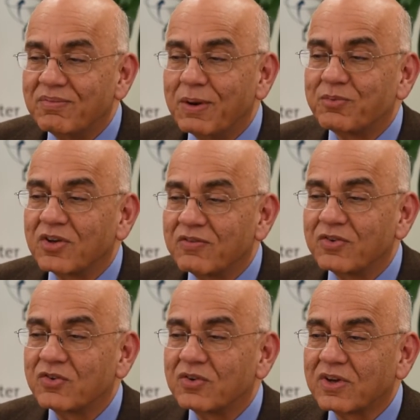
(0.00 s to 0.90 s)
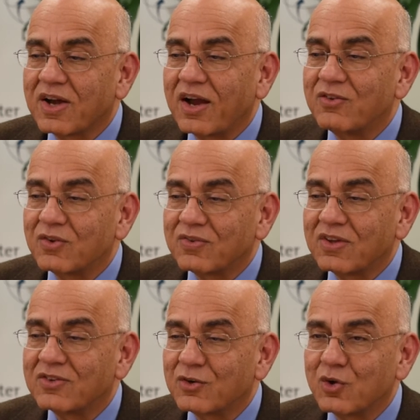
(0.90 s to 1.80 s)
lip service to the kinds of
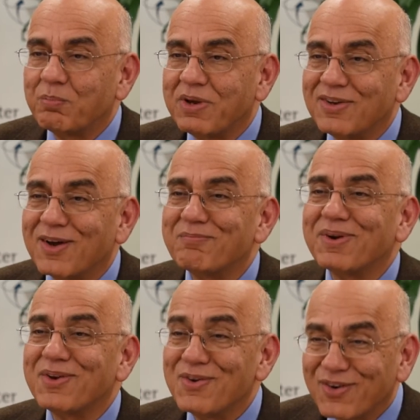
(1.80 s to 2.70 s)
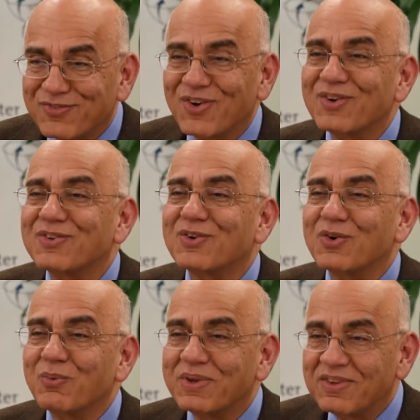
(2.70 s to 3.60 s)
things that could be done, but not followed
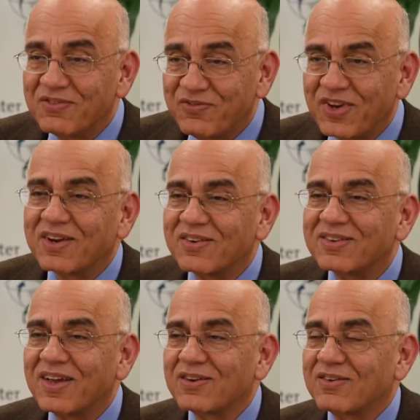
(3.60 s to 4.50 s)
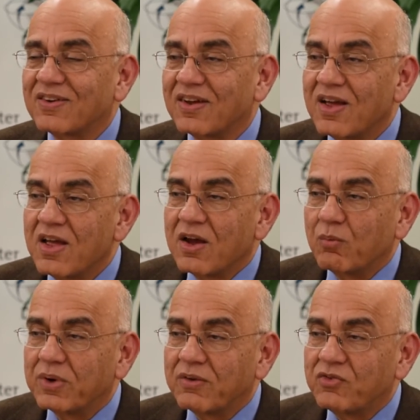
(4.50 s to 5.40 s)
through with the vigor that
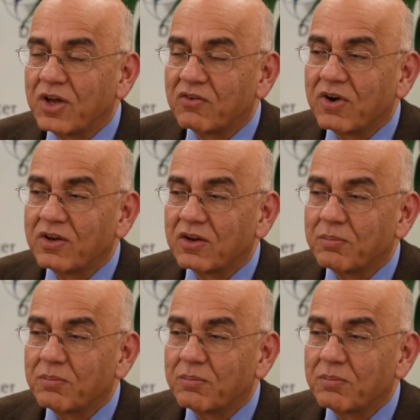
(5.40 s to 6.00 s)
would have generated